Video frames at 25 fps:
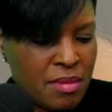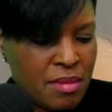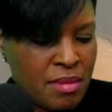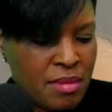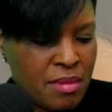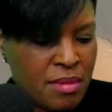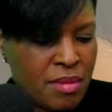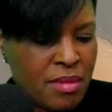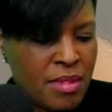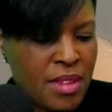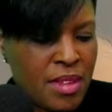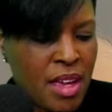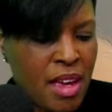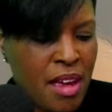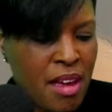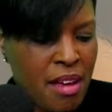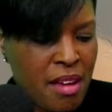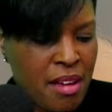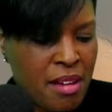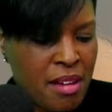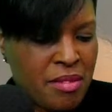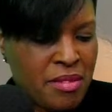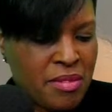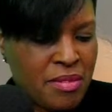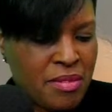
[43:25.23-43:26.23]

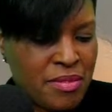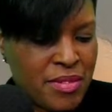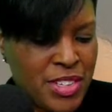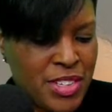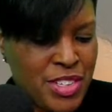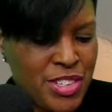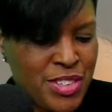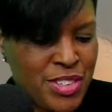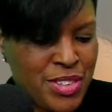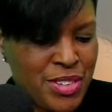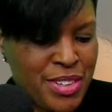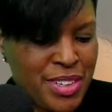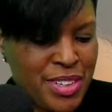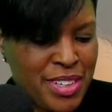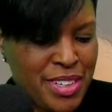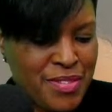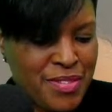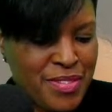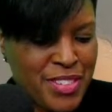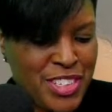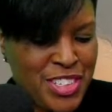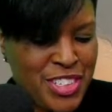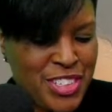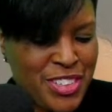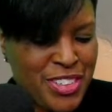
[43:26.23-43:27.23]
Yeah, for sure, for
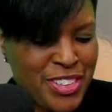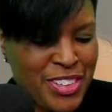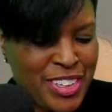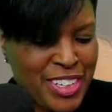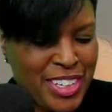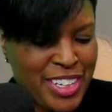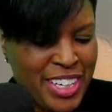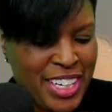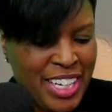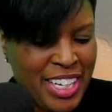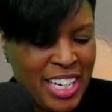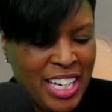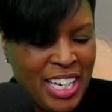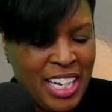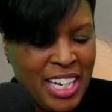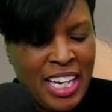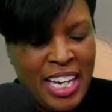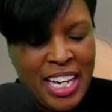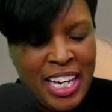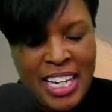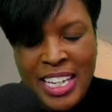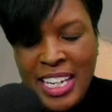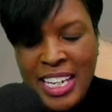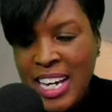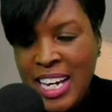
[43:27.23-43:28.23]
sure.
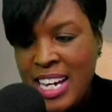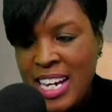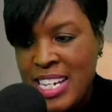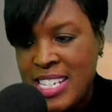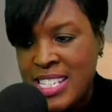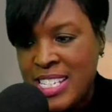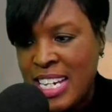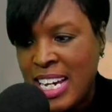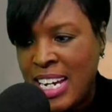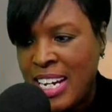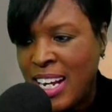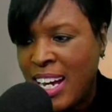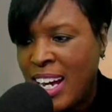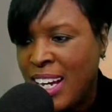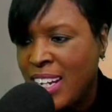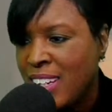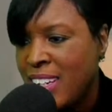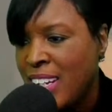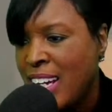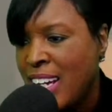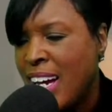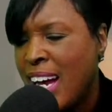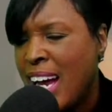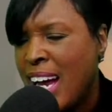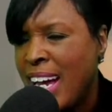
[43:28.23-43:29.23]
Yes, and
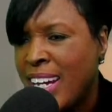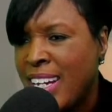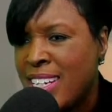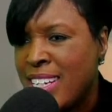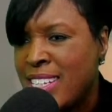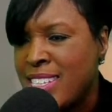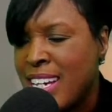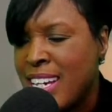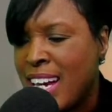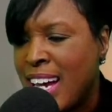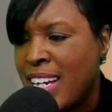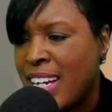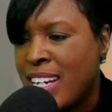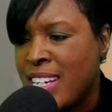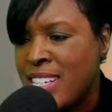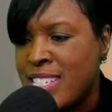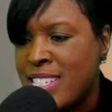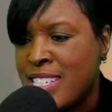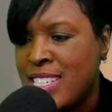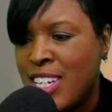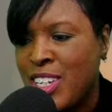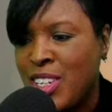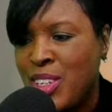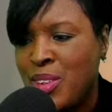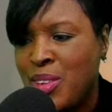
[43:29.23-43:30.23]
I can
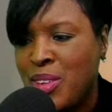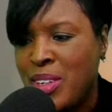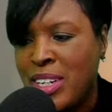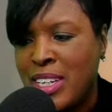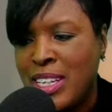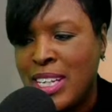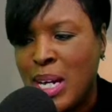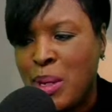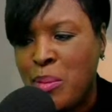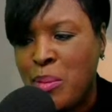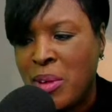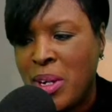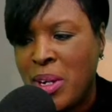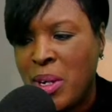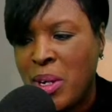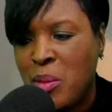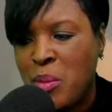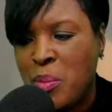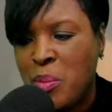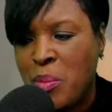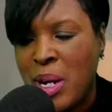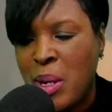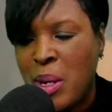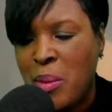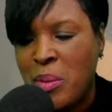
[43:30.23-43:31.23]
see you collaborating with
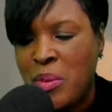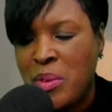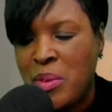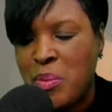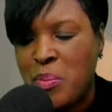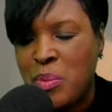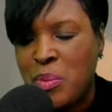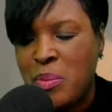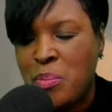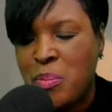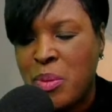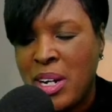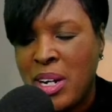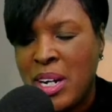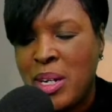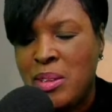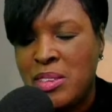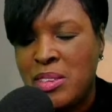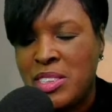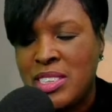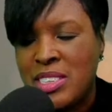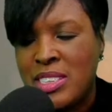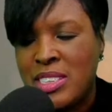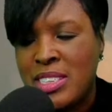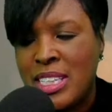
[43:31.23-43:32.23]
probably
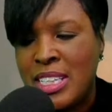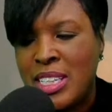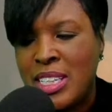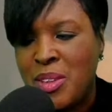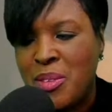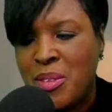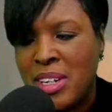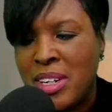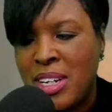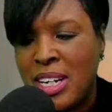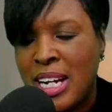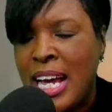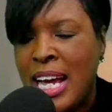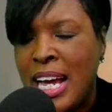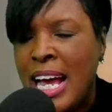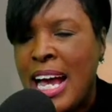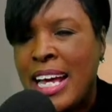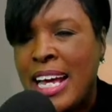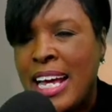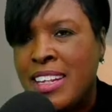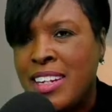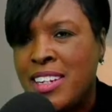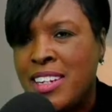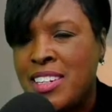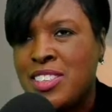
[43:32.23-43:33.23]
just anyone.
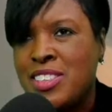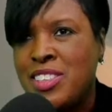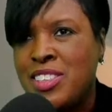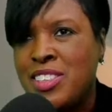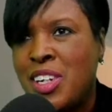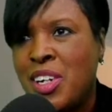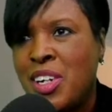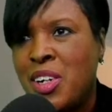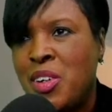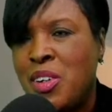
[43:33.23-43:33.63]
There's no